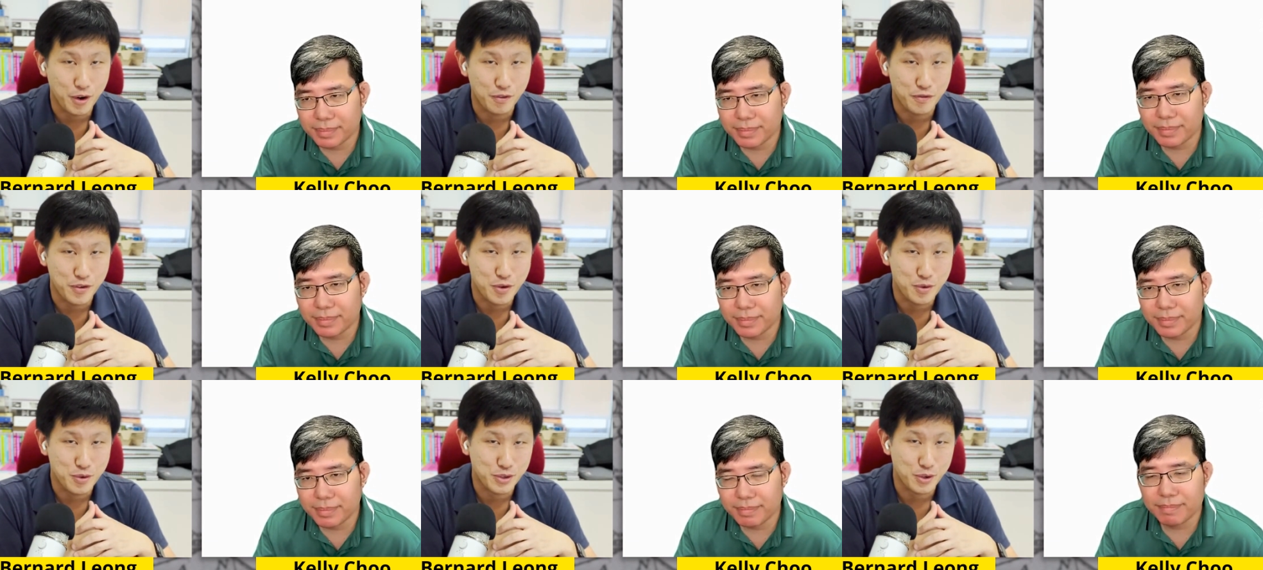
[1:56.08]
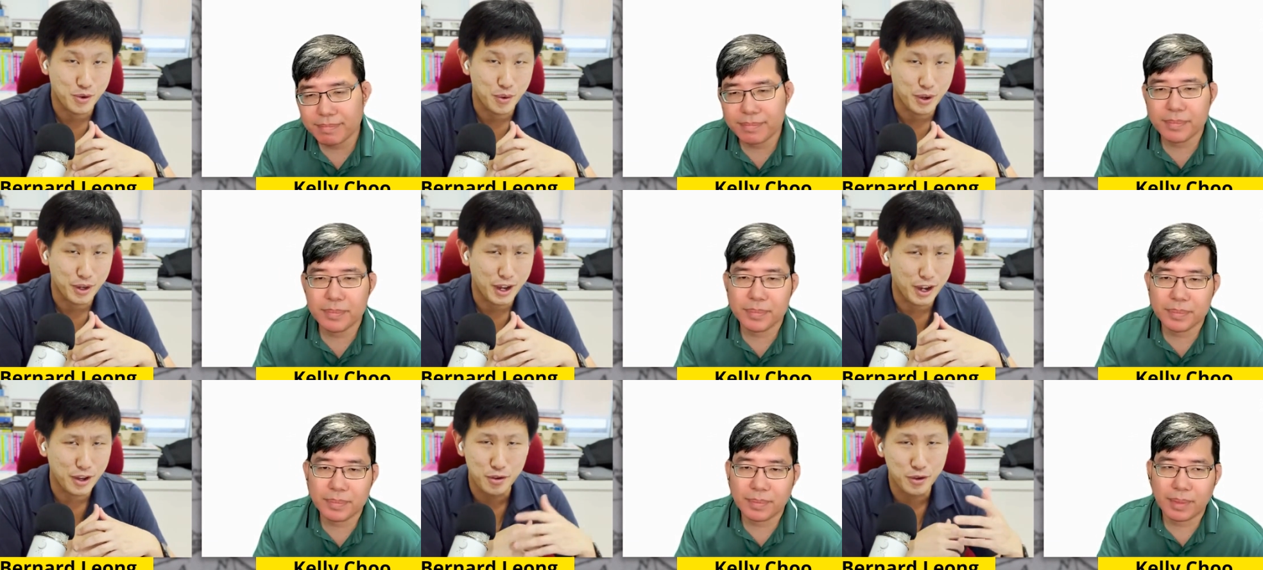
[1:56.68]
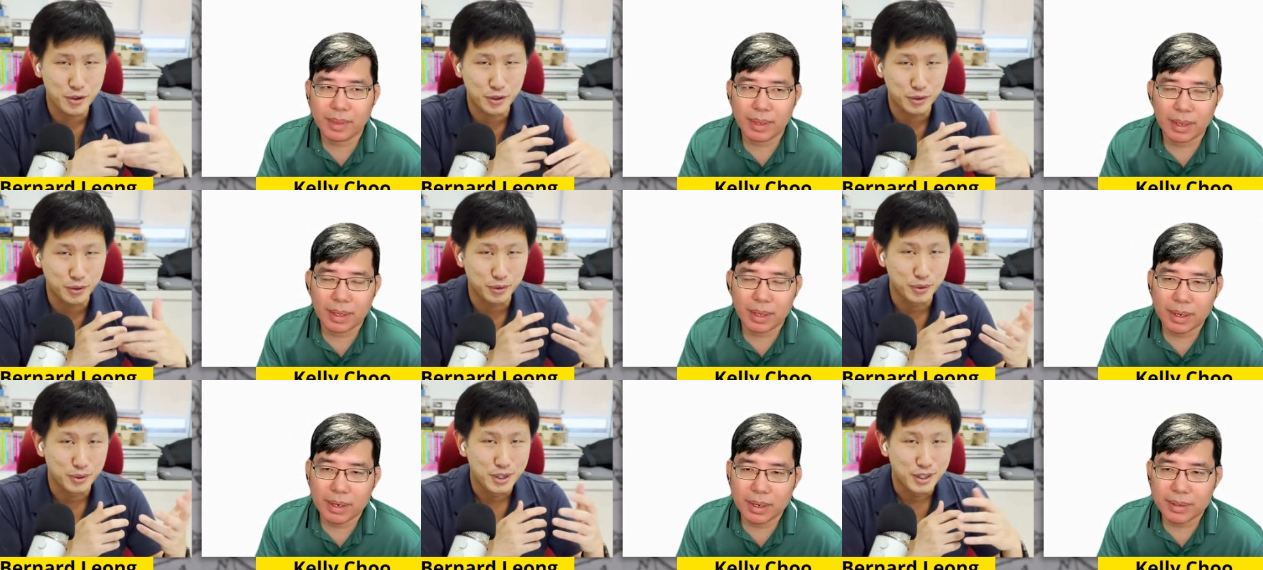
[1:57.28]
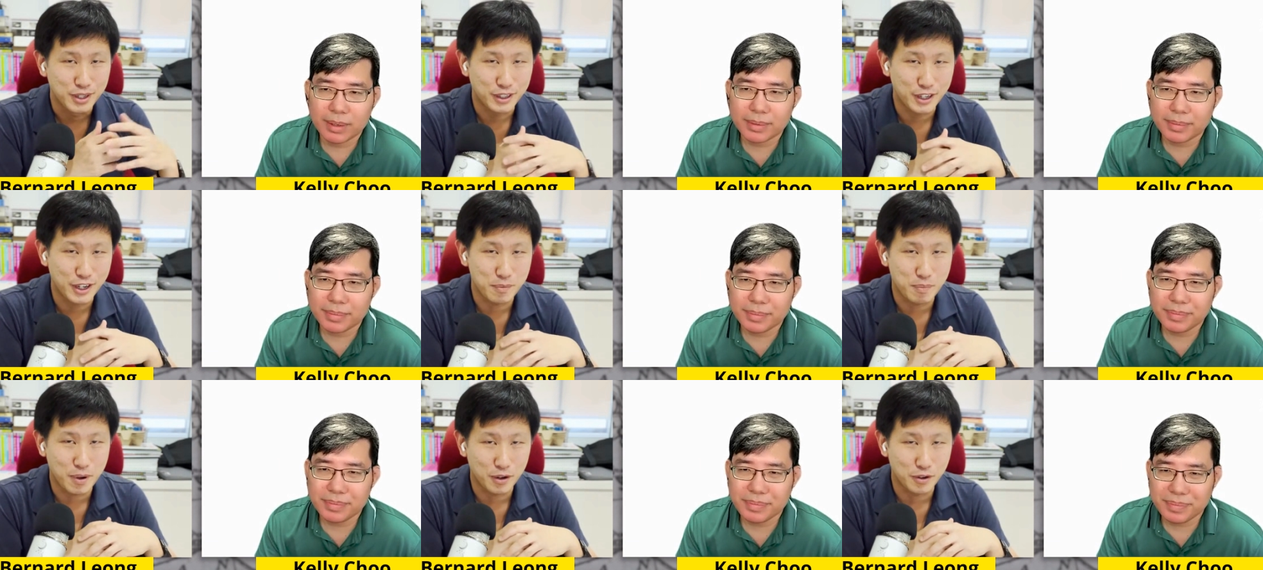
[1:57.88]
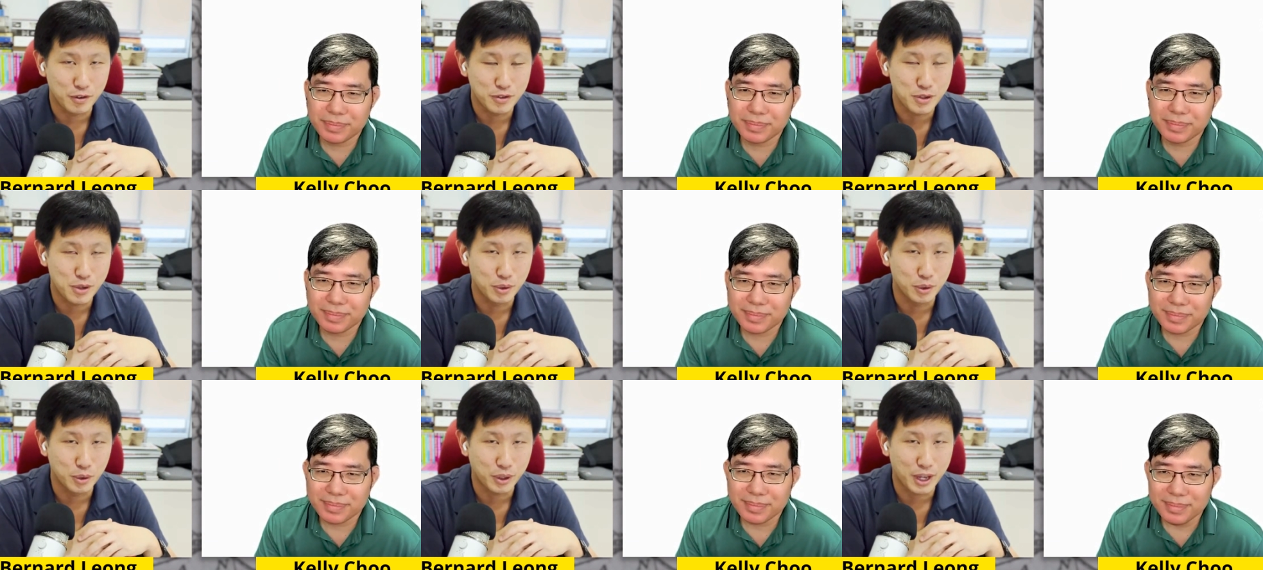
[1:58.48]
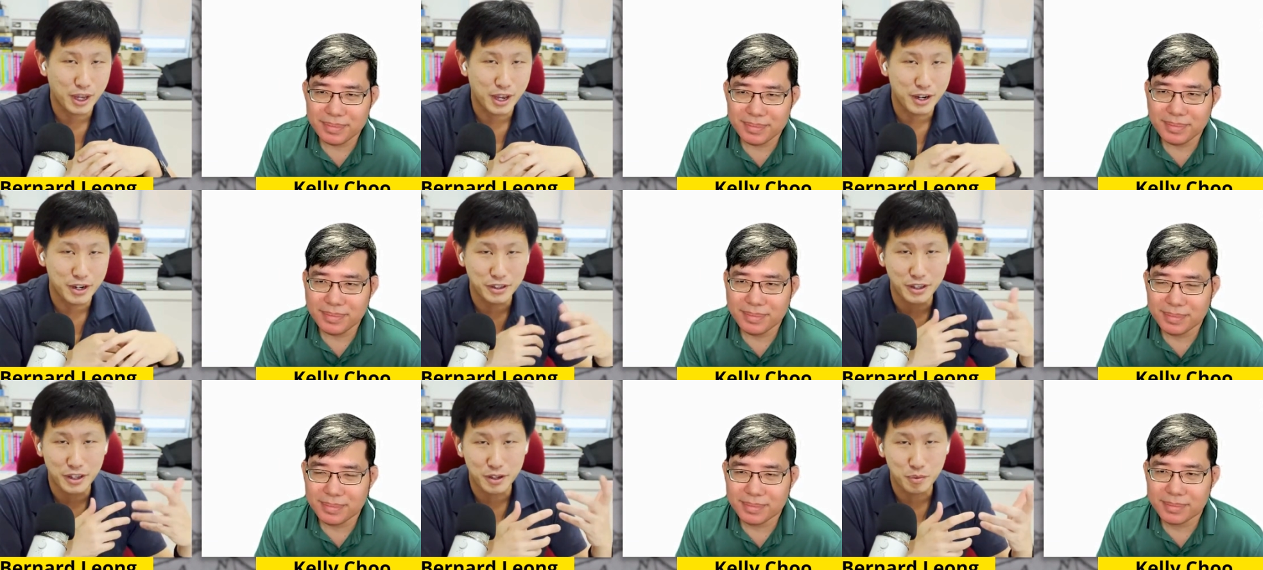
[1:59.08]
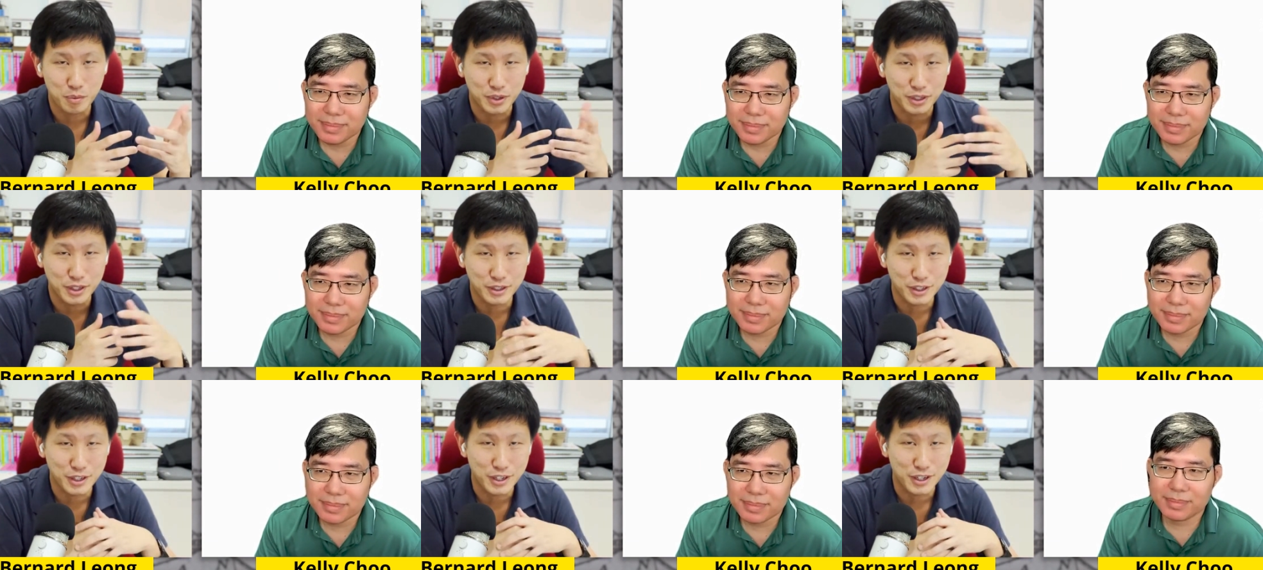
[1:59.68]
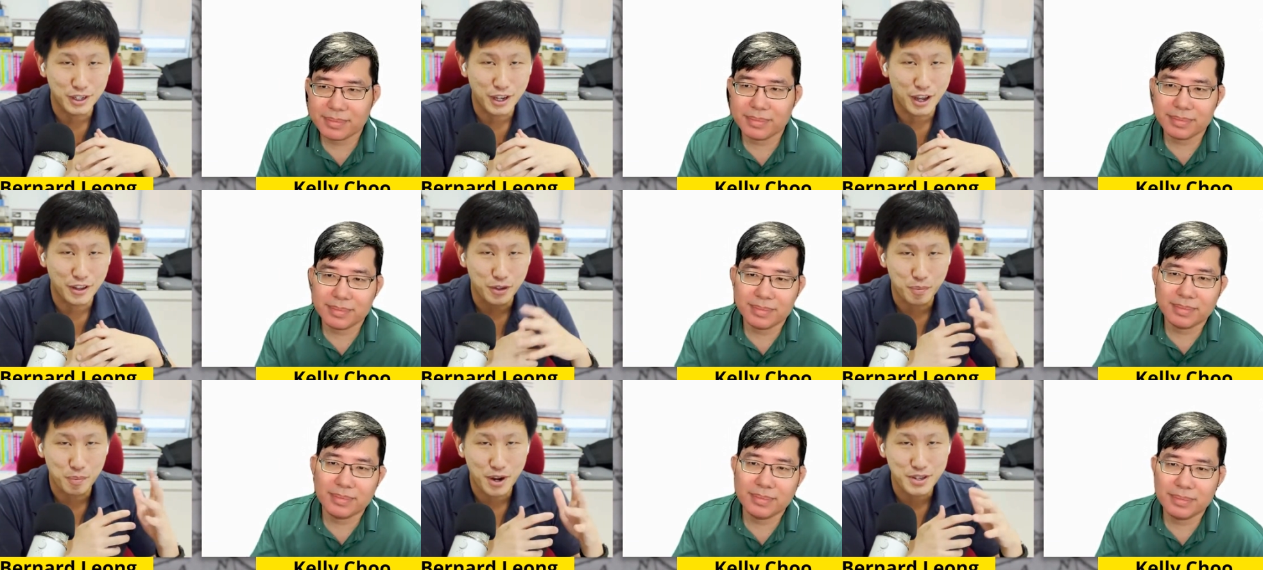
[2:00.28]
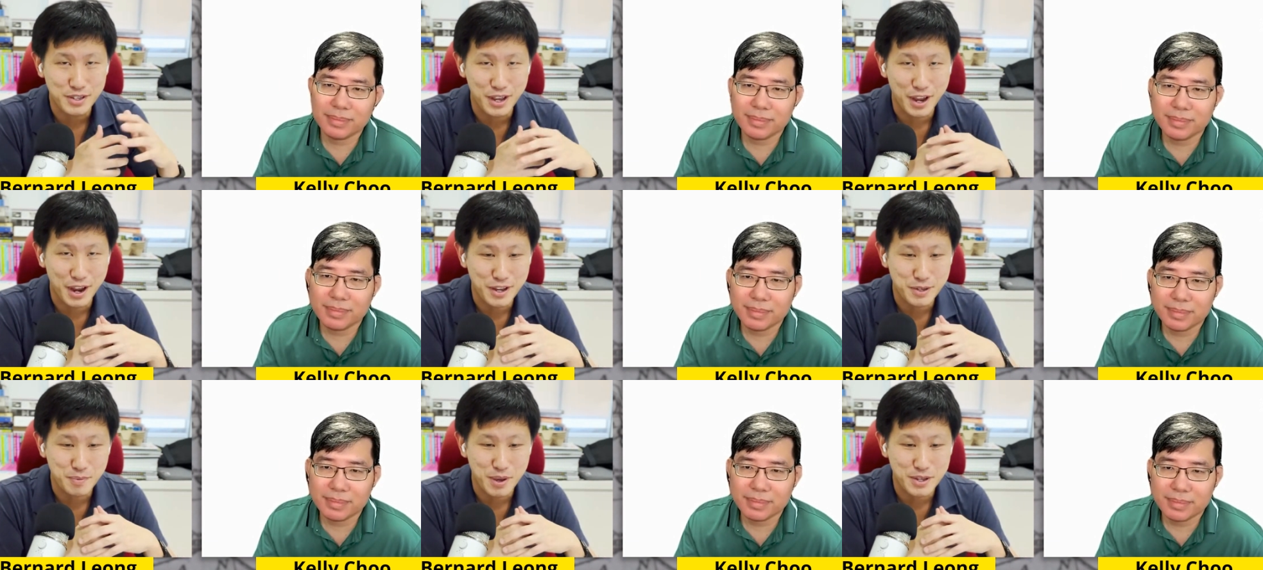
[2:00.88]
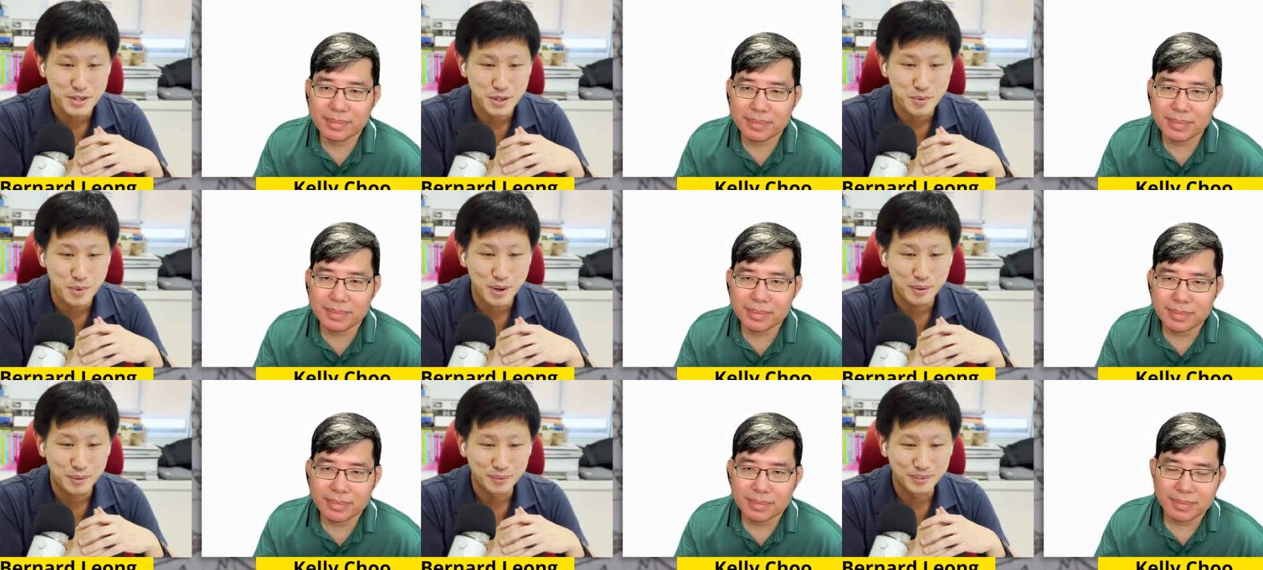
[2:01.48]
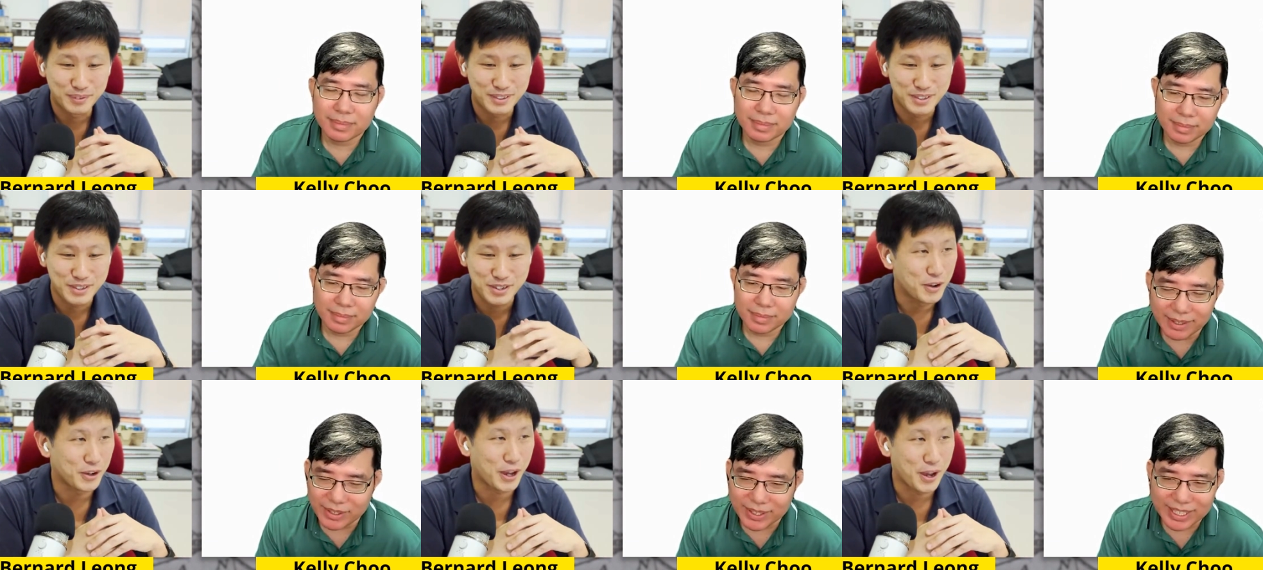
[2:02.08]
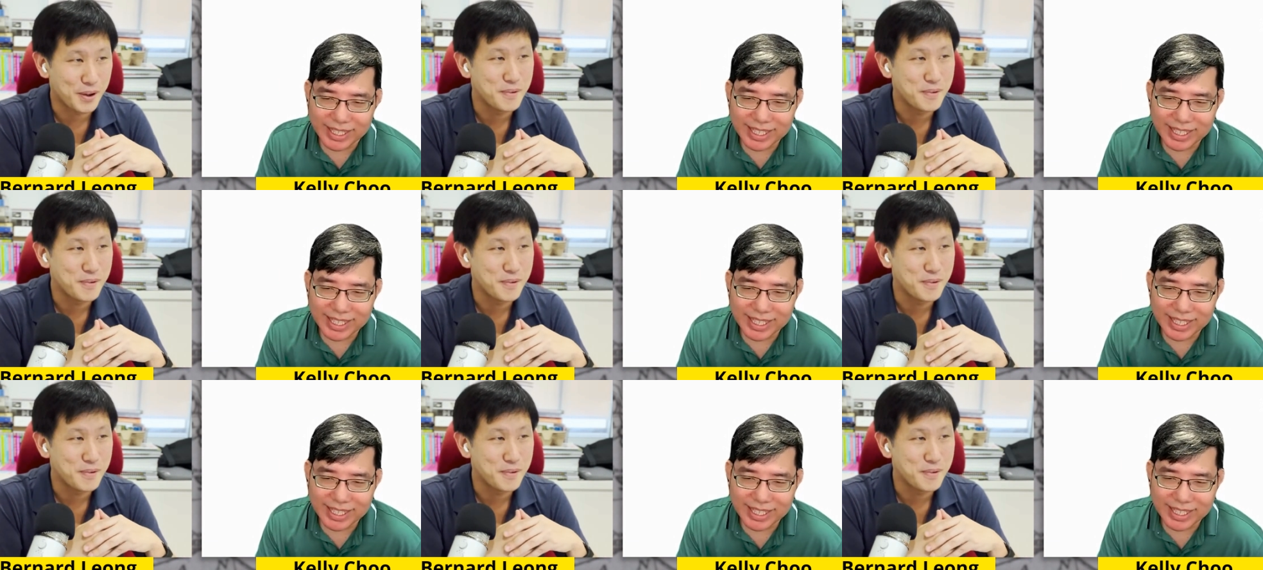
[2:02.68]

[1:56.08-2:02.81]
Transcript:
Speaker 1: point of view is going, are you going to think about also looking at anything within the enterprise A I space as well? For sure.